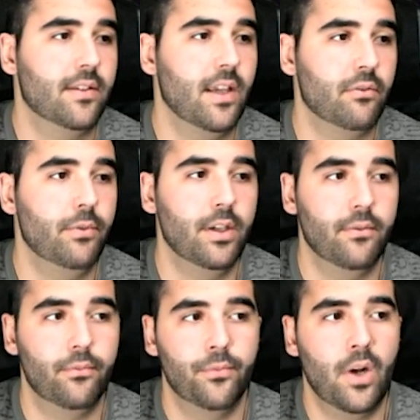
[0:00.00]
get rid
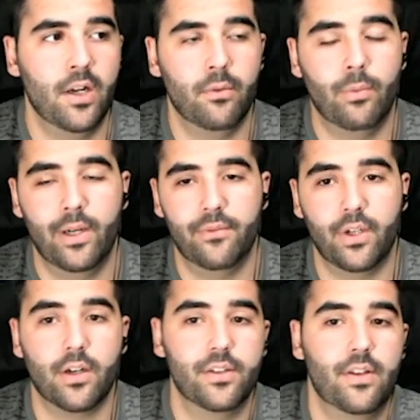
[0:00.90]
of one of the
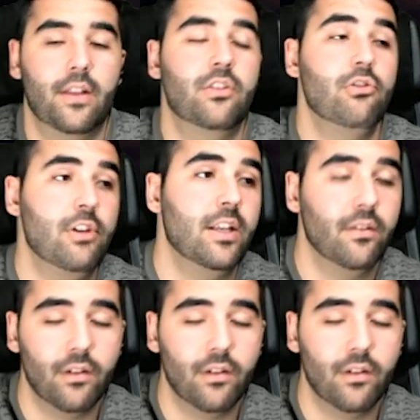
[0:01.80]
cards that you need